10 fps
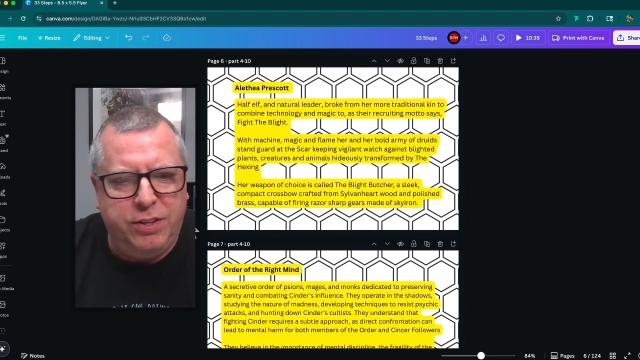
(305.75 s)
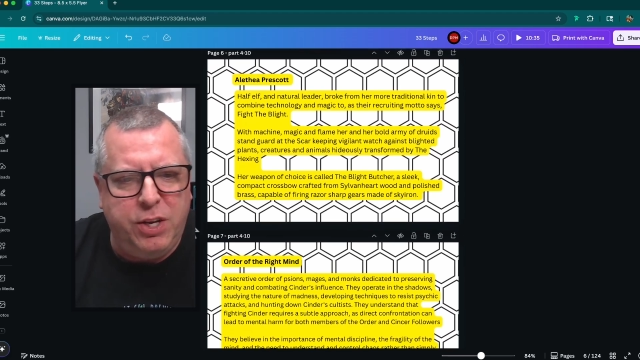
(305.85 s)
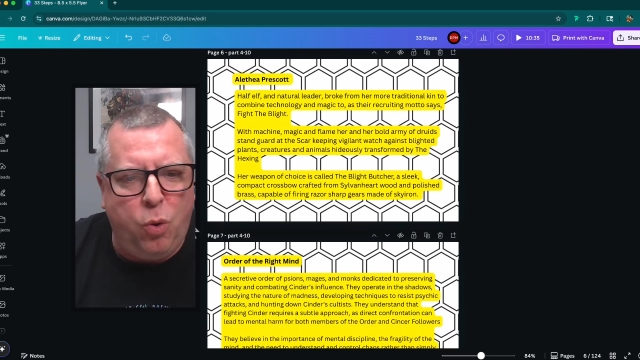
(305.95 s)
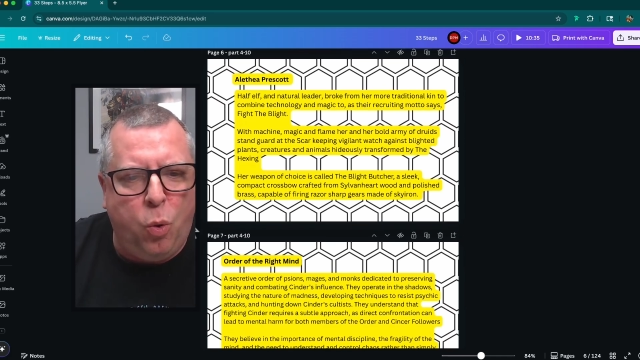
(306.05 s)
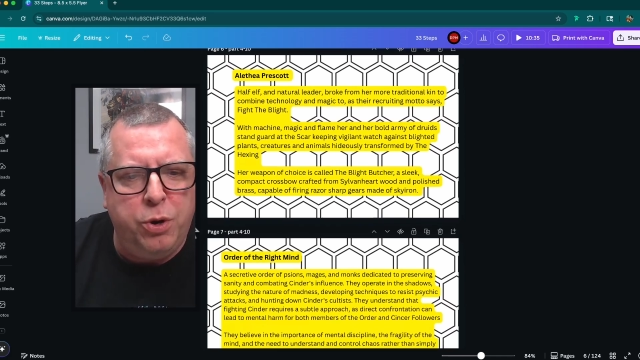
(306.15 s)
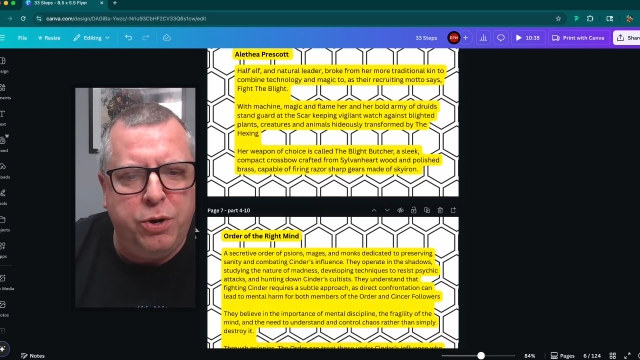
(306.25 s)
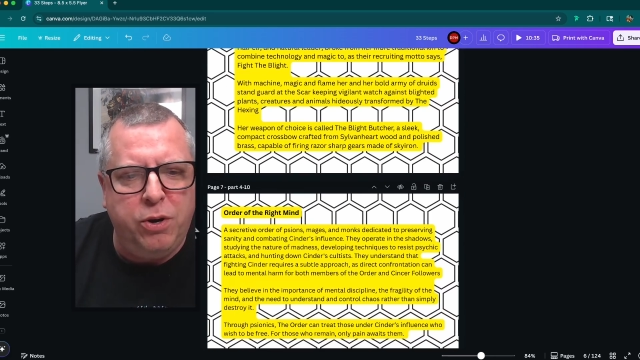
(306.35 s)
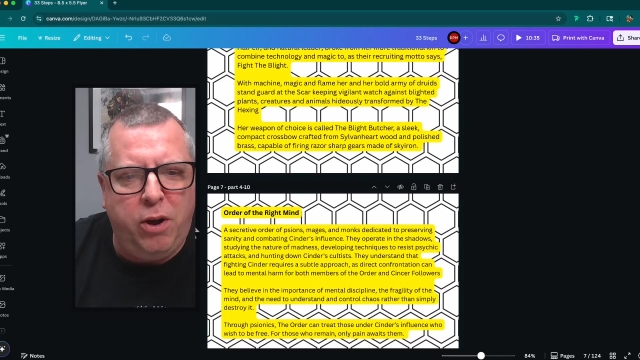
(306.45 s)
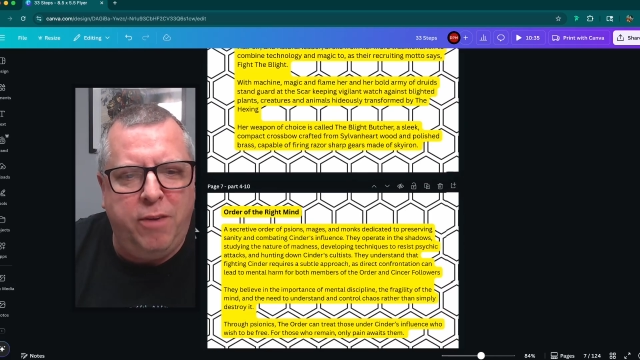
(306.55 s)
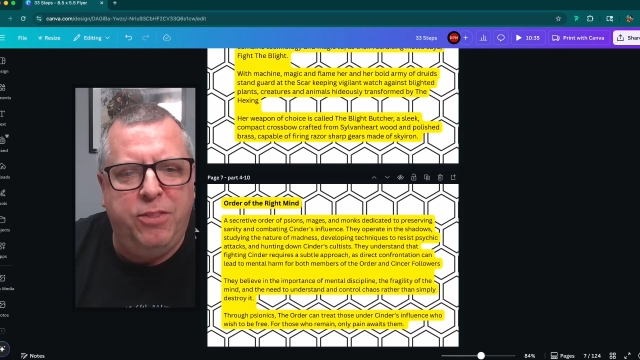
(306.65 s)
the Order
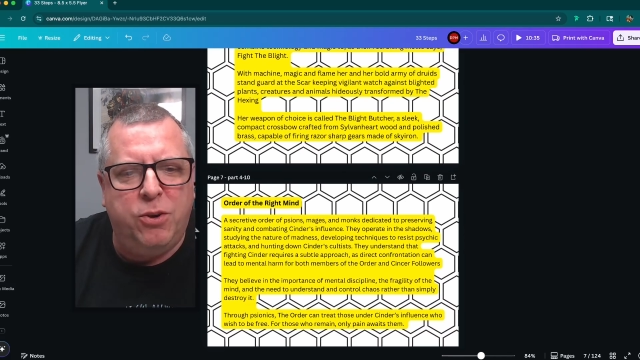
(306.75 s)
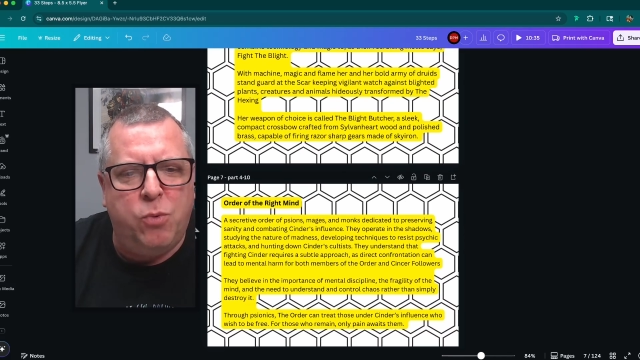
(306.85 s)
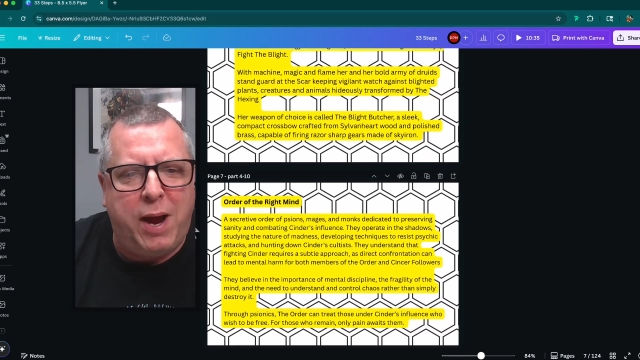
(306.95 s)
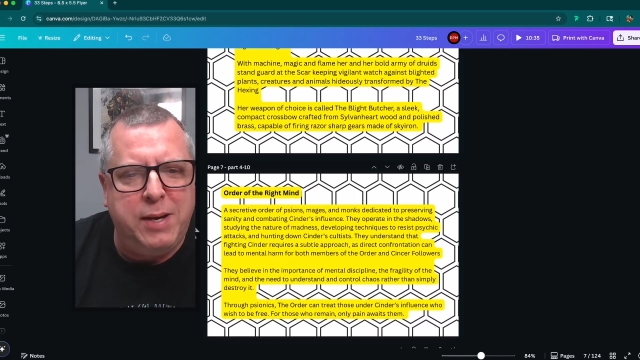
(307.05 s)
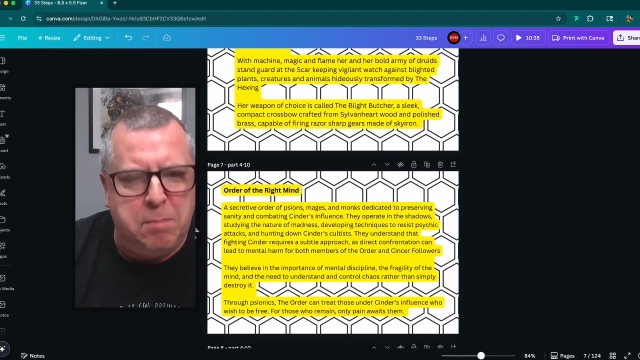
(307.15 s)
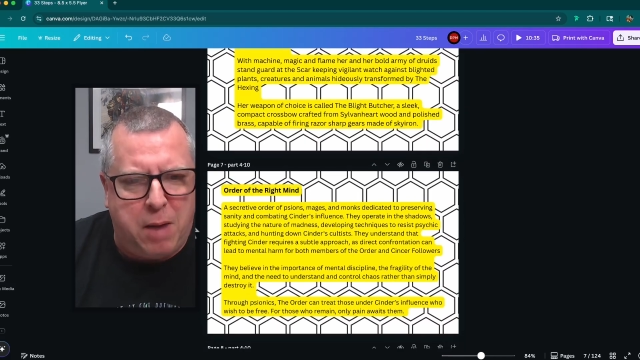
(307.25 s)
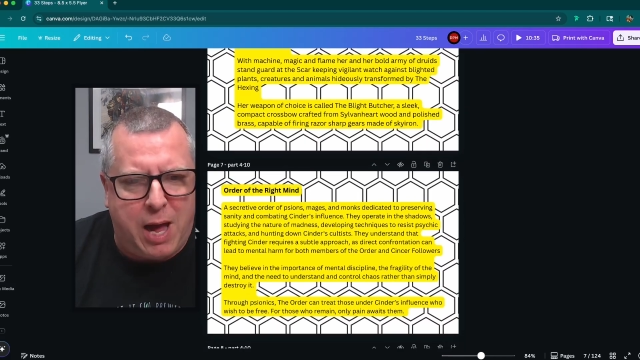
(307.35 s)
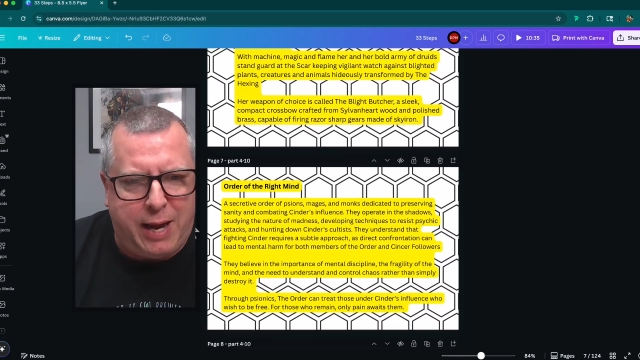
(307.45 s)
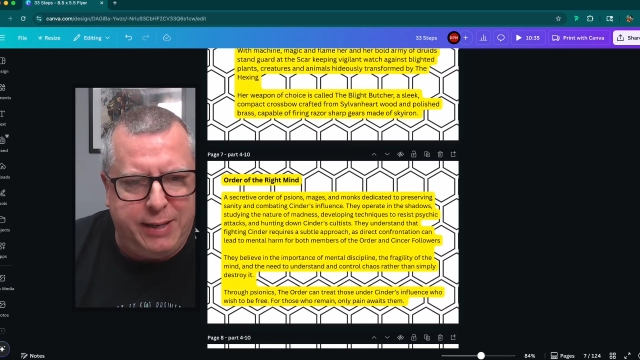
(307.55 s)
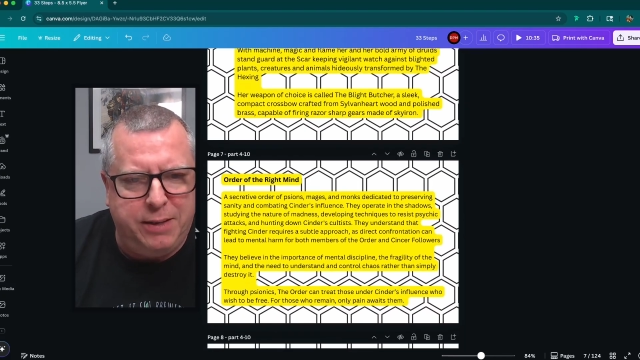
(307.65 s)
of the Right
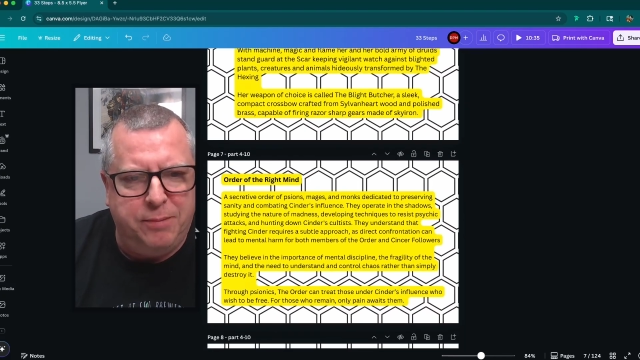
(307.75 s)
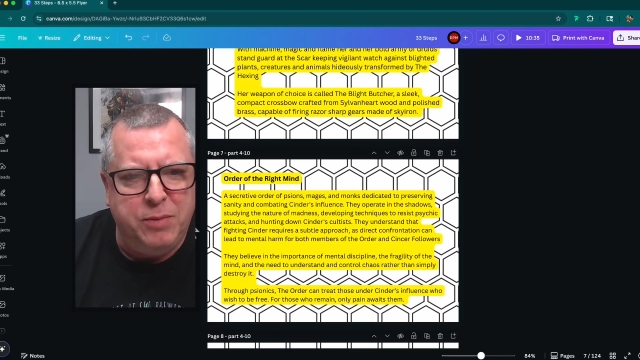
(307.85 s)
Mind.